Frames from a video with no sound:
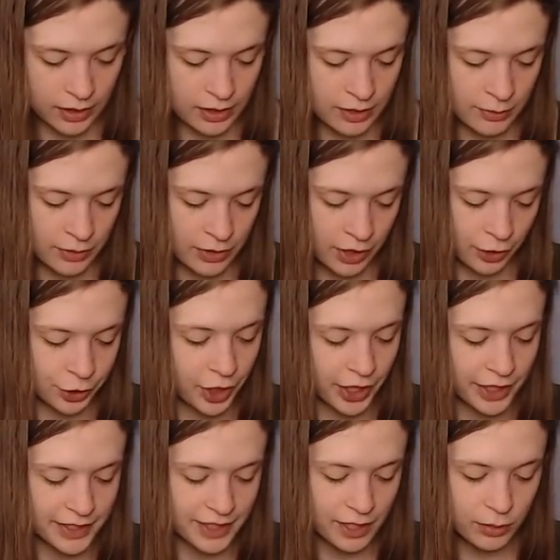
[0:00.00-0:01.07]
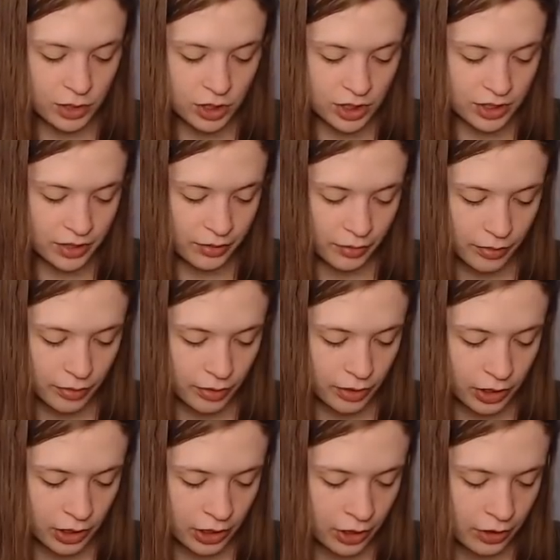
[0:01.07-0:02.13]
And it's mostly Eldrazi, which isn't...
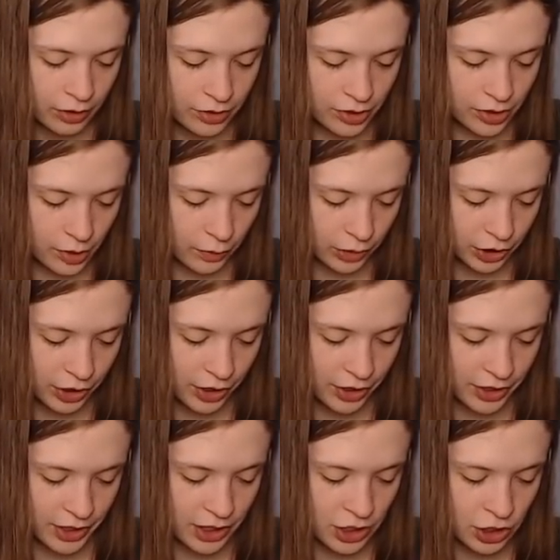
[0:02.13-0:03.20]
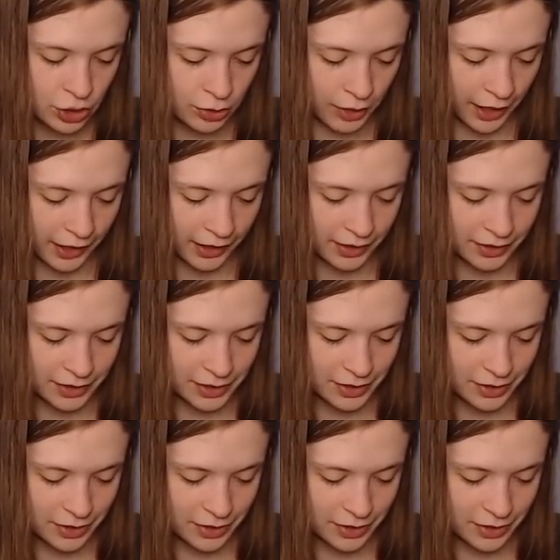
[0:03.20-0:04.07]
There's no Eldrazi dragons,